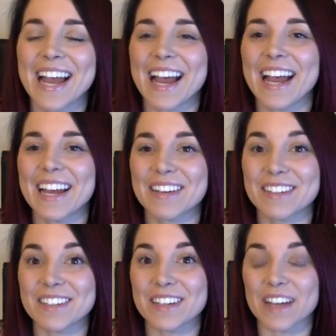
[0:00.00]

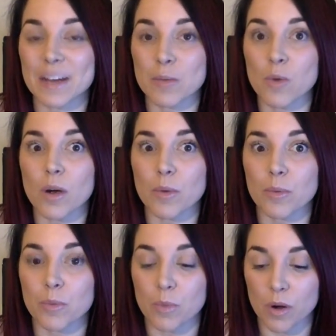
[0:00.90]
And
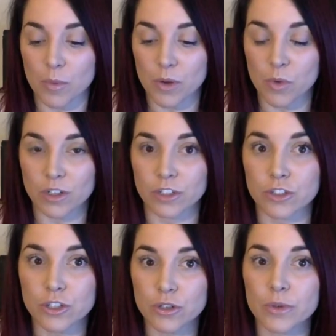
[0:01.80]
what we want to
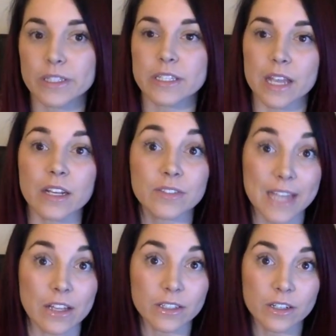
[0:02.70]
do, instead of
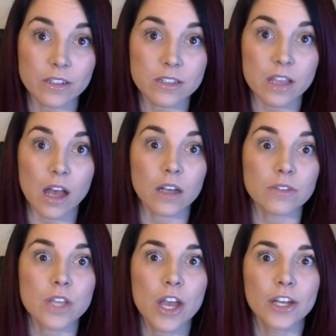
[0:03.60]
telling
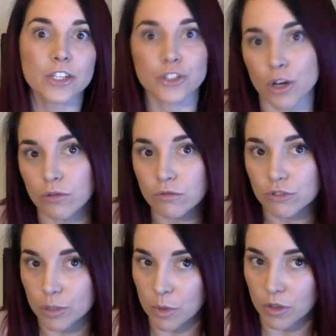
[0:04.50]
ourselves, don't
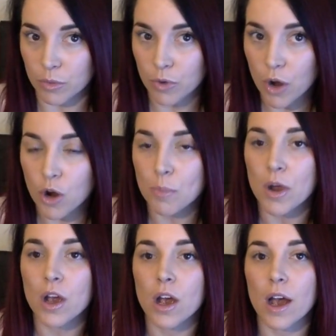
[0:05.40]
trip on the rope,
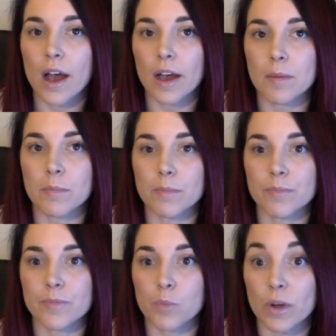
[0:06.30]

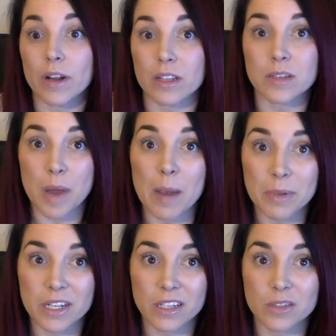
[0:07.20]
what ends up
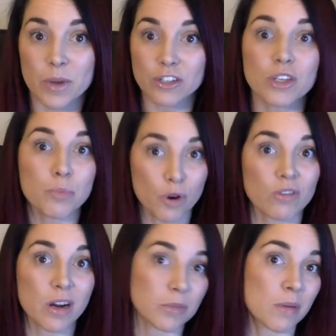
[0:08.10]
happening is we actually
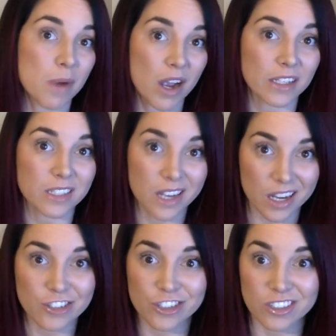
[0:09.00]
programmed our mind to
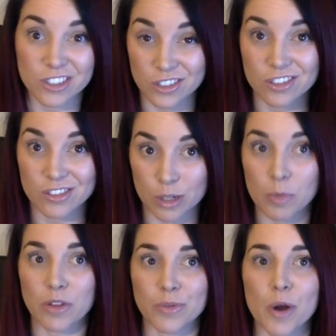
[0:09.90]
actually just
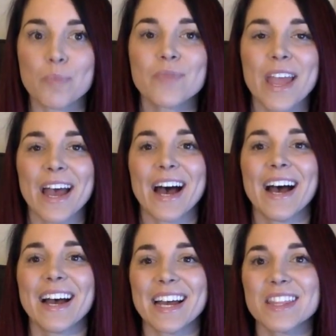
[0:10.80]
trip on the rope.
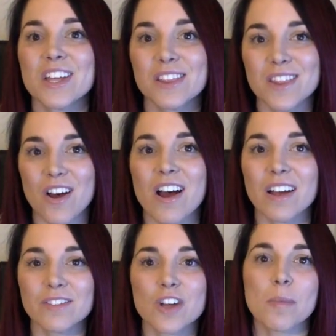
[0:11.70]
And the
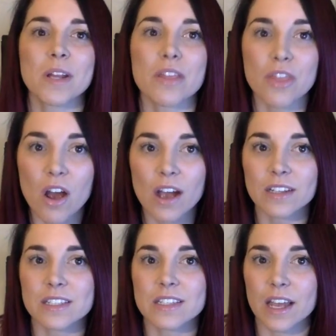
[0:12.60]
law of dominant
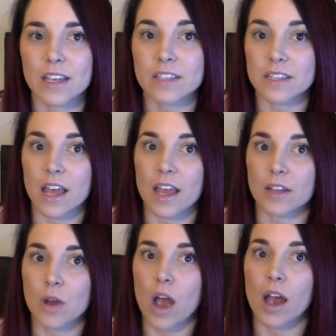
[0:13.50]
thought says that